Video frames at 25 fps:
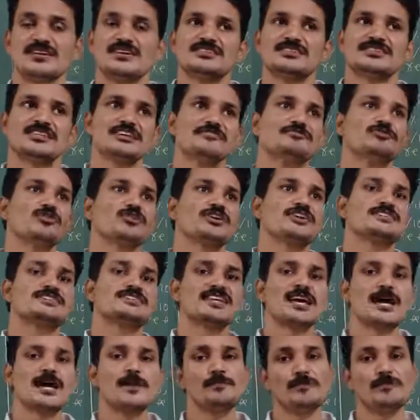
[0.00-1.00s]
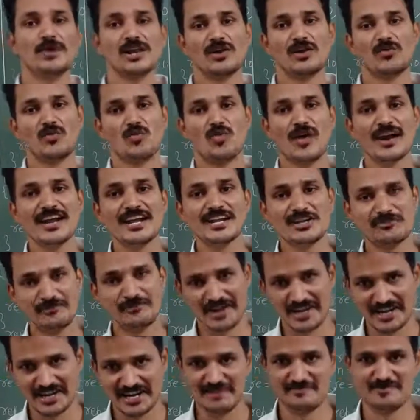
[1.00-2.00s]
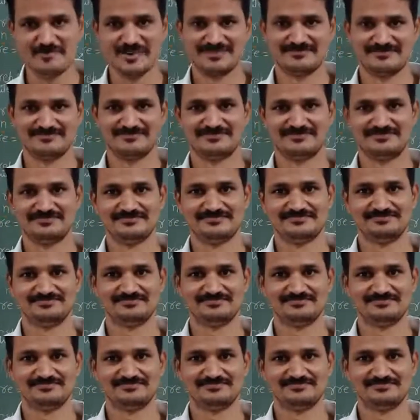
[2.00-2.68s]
Say for example 121,